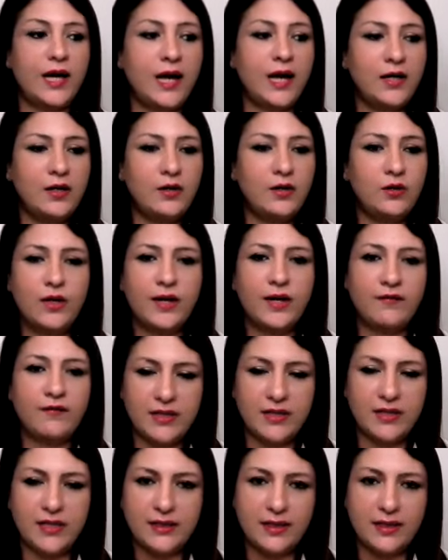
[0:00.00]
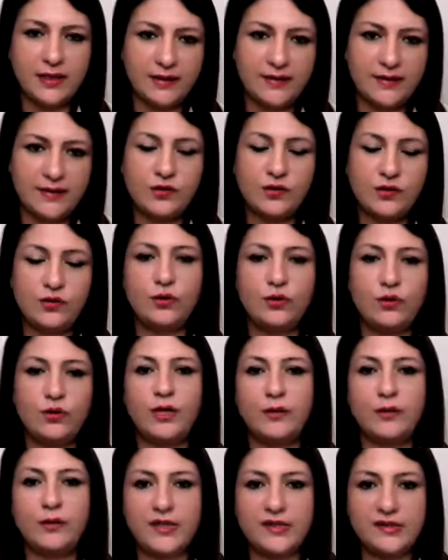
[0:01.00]
I know everything there is to know
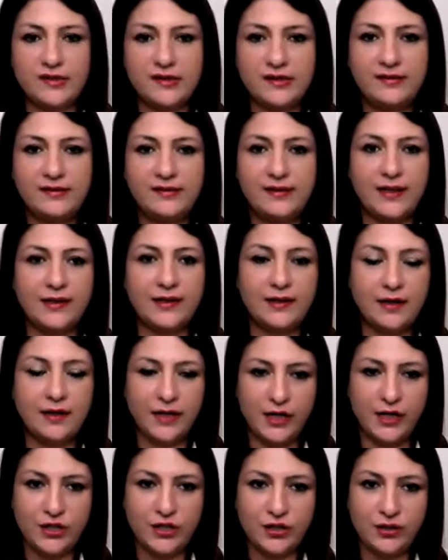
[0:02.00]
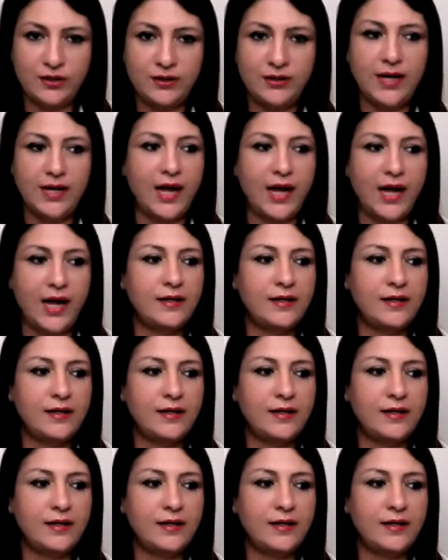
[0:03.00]
about business and creation,